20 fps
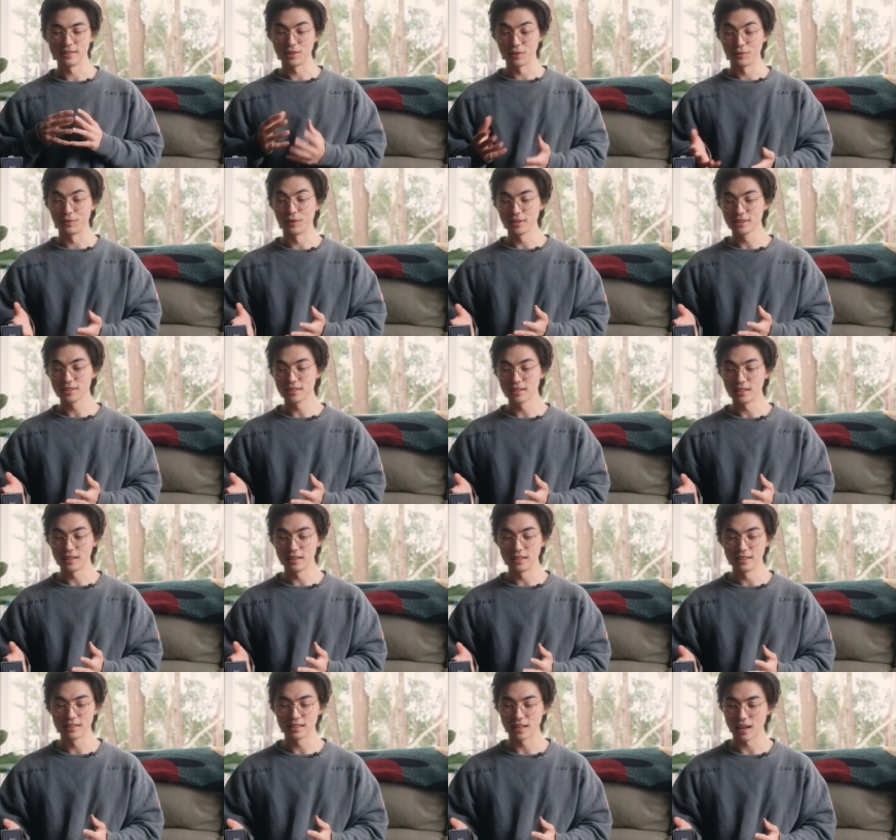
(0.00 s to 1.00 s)
So firstly,
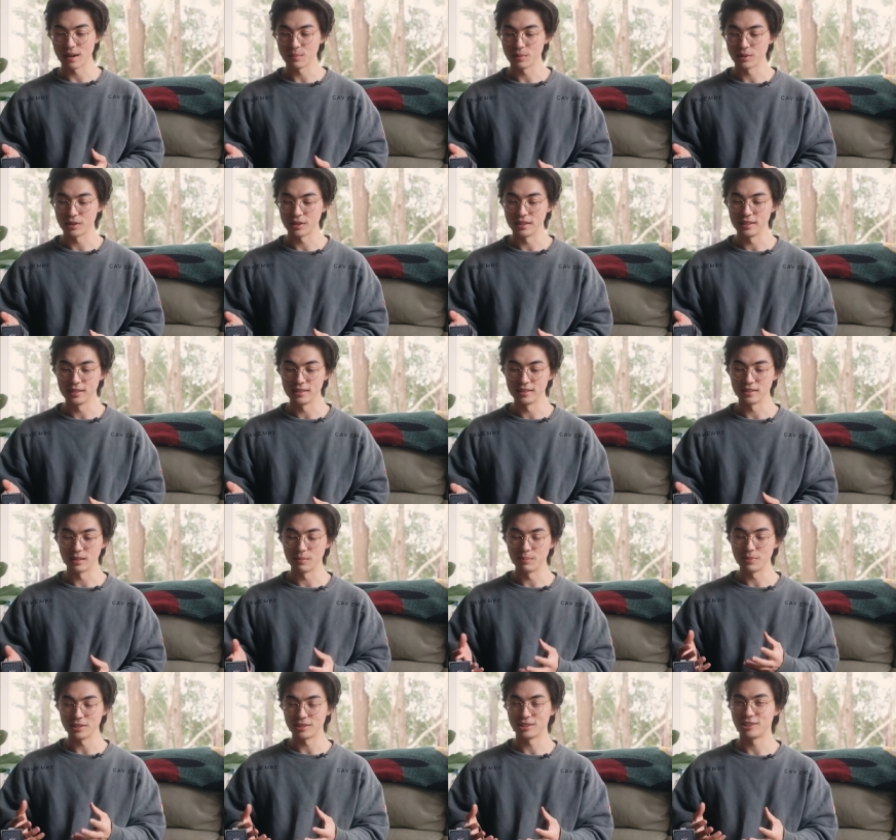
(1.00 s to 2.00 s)
this camera is a
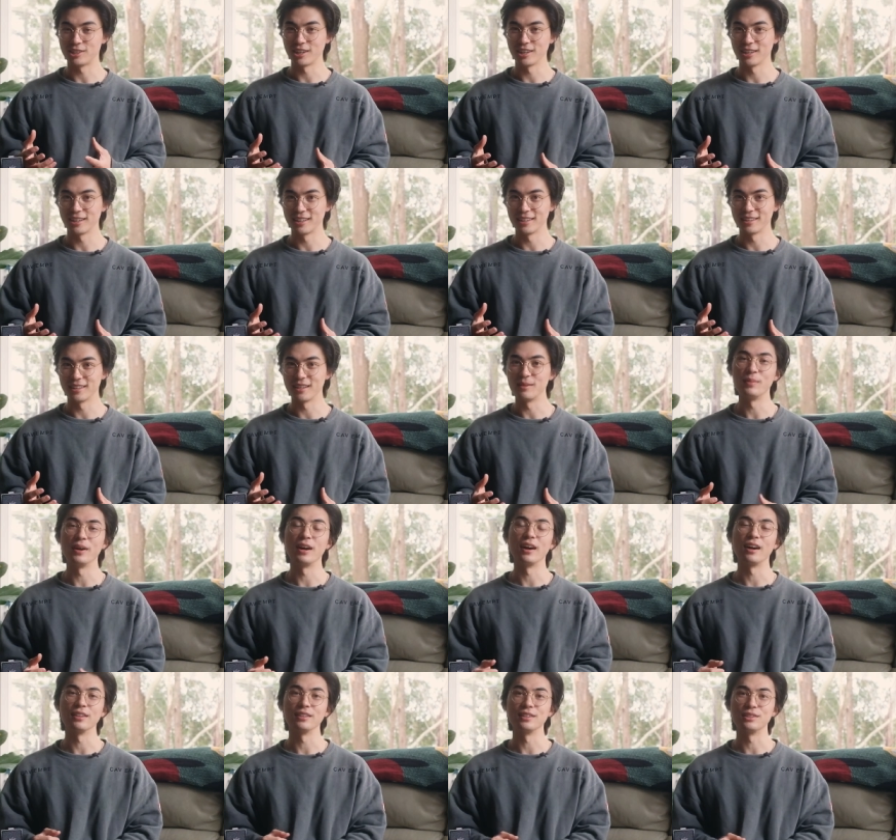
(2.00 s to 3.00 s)
bit chunkier than my
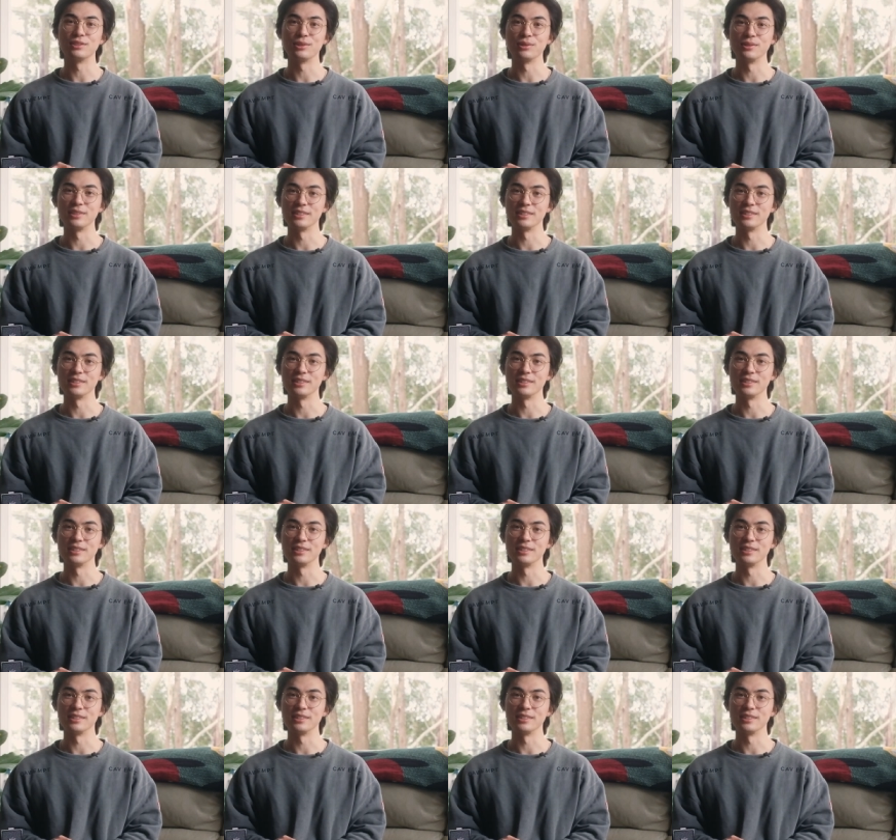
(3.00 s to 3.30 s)
other two.